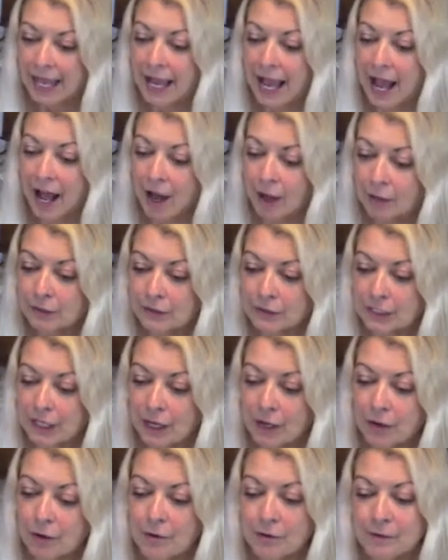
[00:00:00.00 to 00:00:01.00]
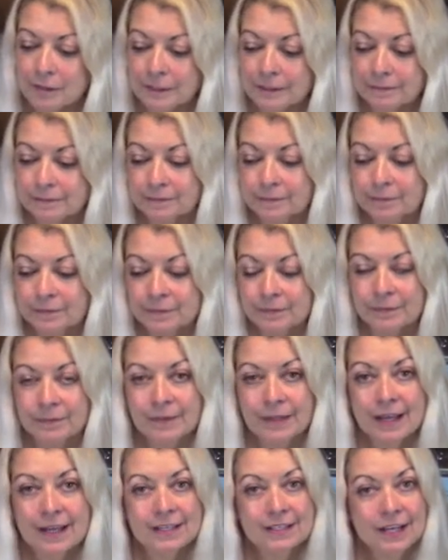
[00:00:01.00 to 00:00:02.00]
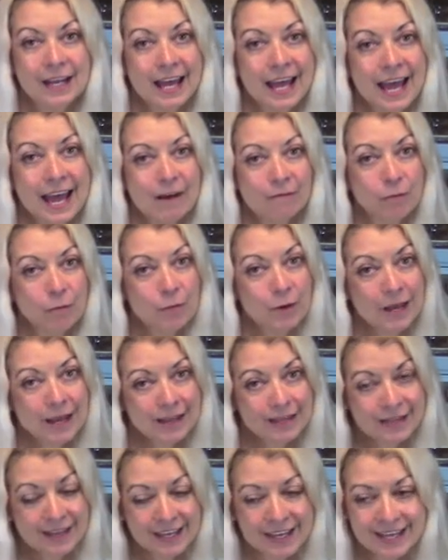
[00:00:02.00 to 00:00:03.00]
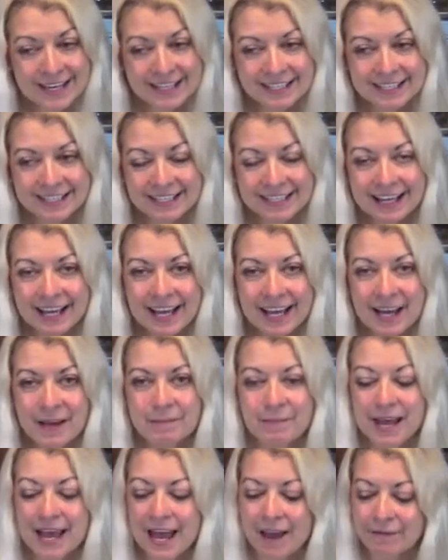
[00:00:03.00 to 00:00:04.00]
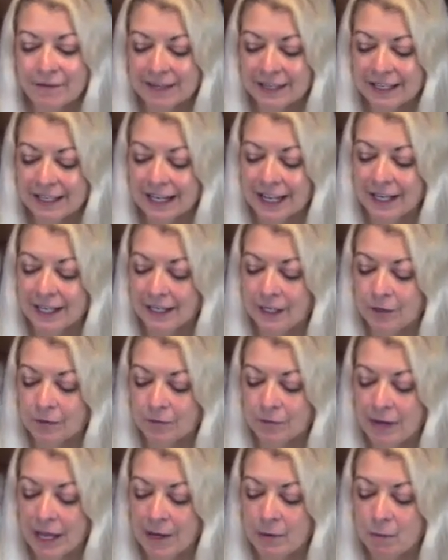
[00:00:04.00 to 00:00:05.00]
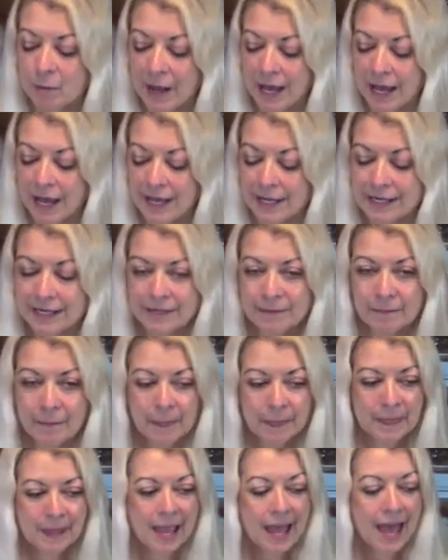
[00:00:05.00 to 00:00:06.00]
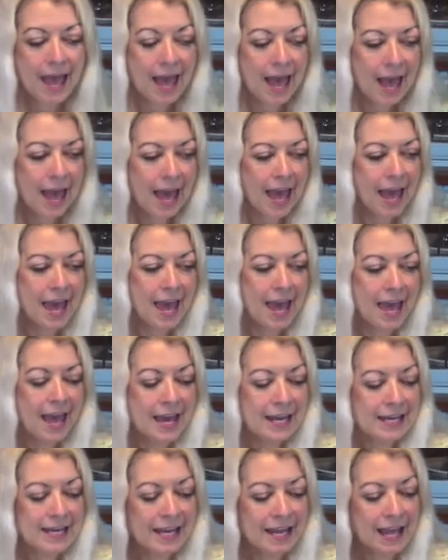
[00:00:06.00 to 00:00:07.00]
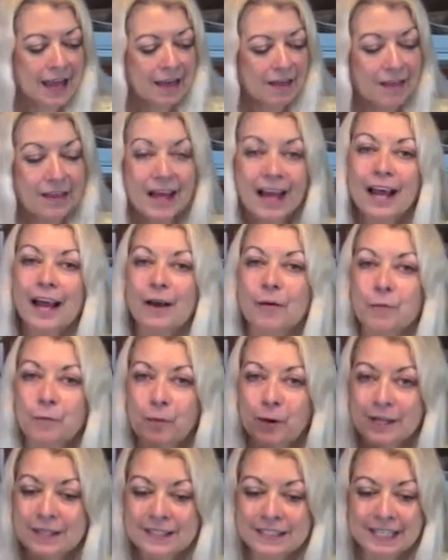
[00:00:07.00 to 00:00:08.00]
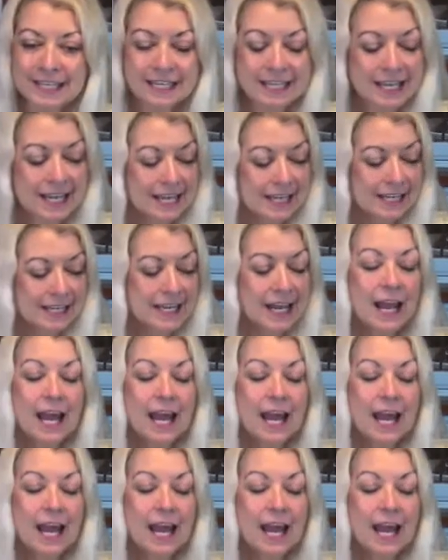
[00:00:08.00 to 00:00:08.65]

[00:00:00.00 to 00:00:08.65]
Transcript: Also, to have with it, I'm having a little red wine, and once again,